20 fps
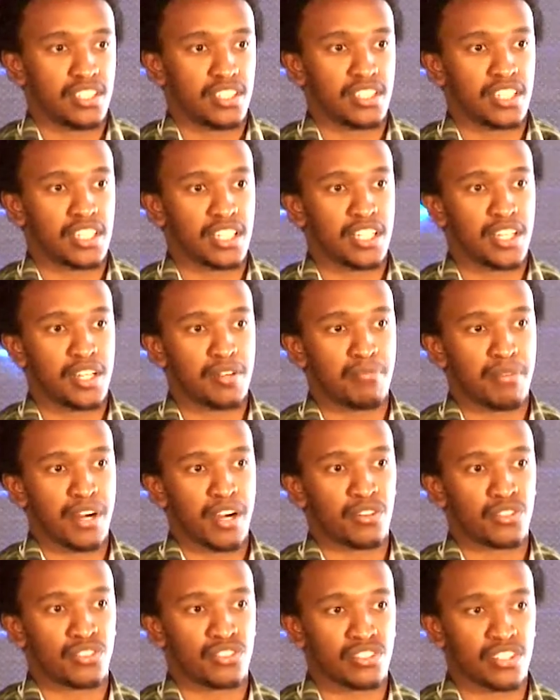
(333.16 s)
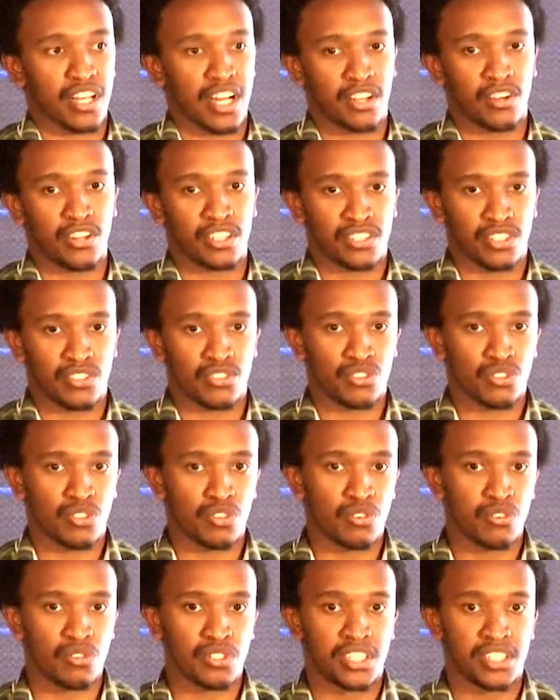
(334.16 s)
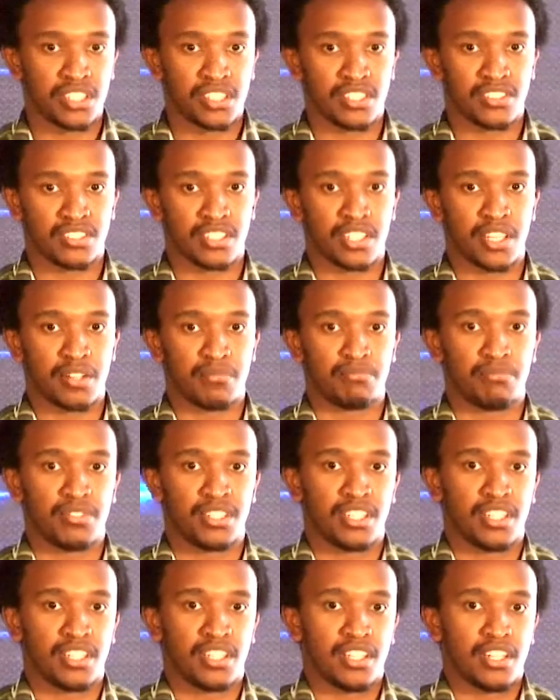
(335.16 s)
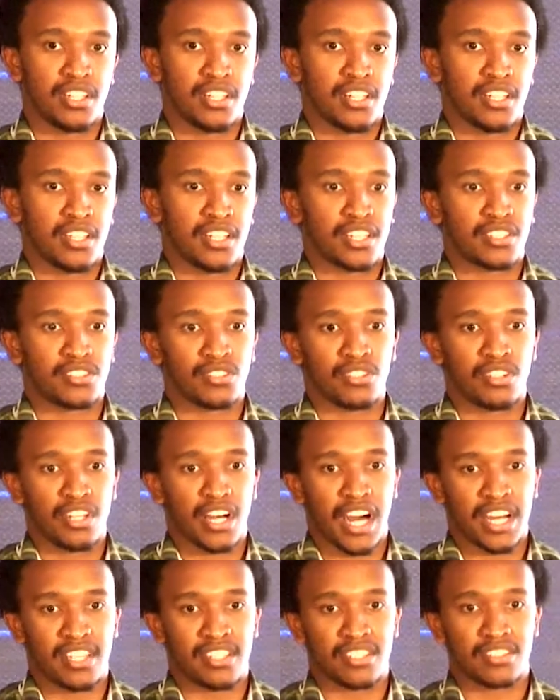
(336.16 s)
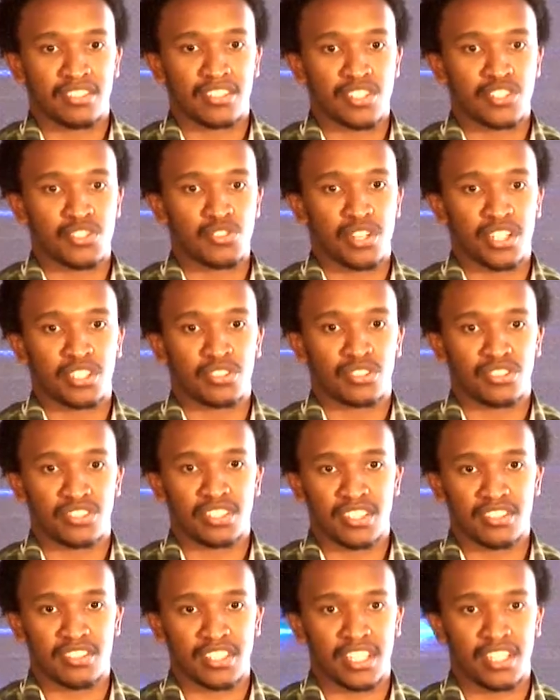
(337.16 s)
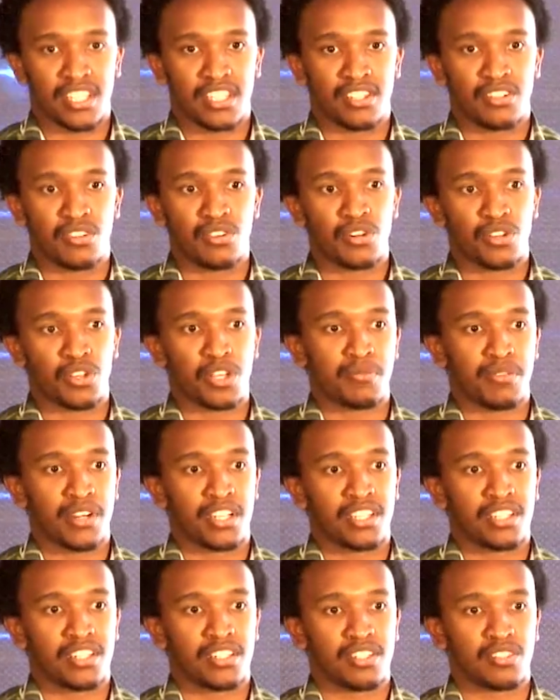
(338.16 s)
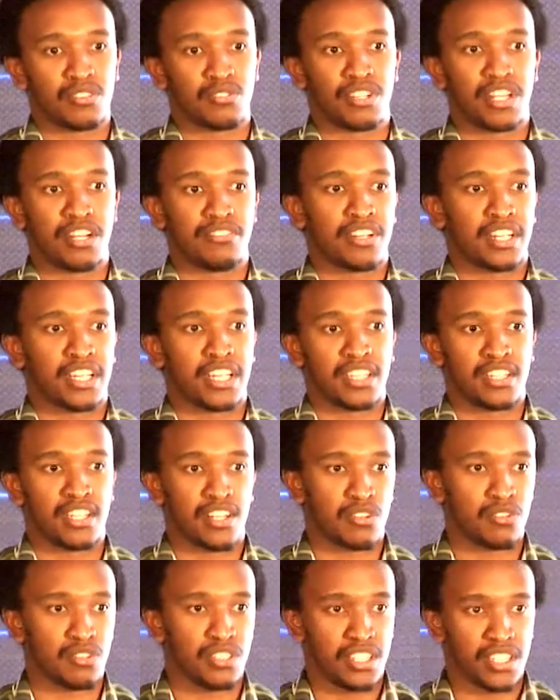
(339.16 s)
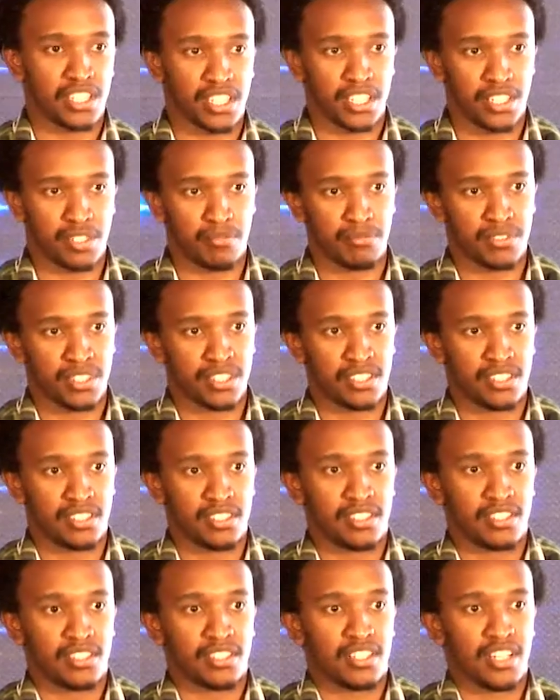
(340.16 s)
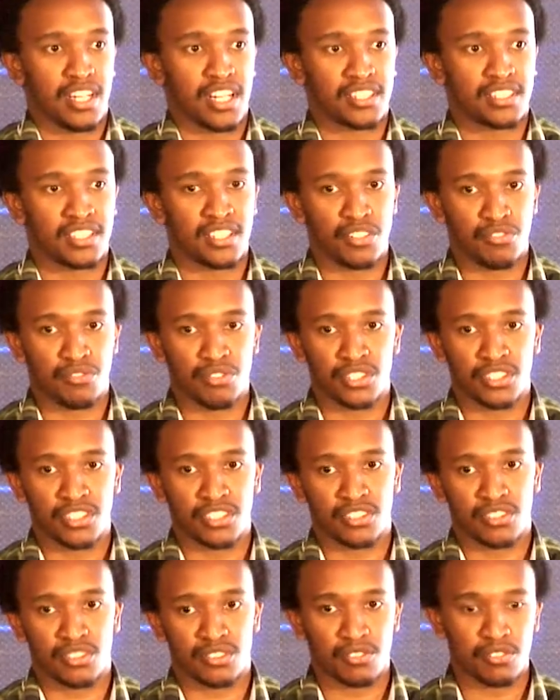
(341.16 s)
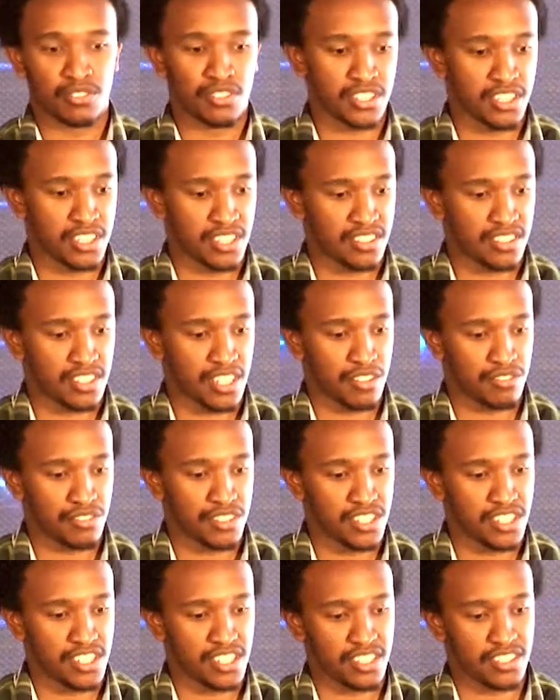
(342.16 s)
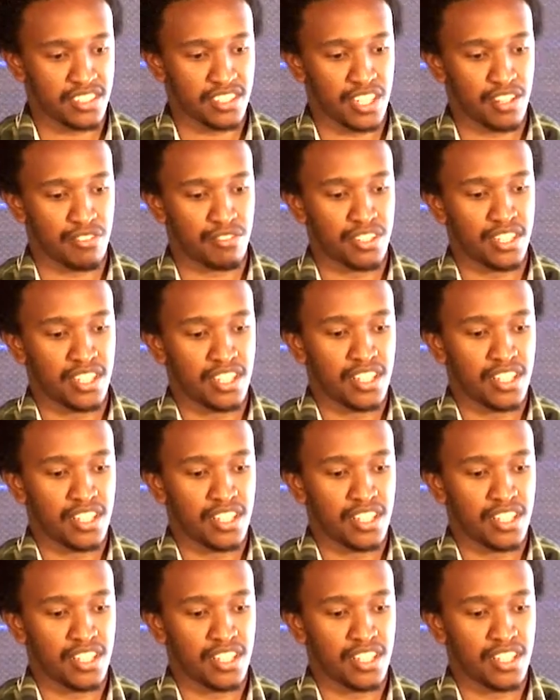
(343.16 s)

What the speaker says: the game had gotten so good in this game that at the stage where it was decided no human could ever get that good in the game. At day 40, through itself teaching itself,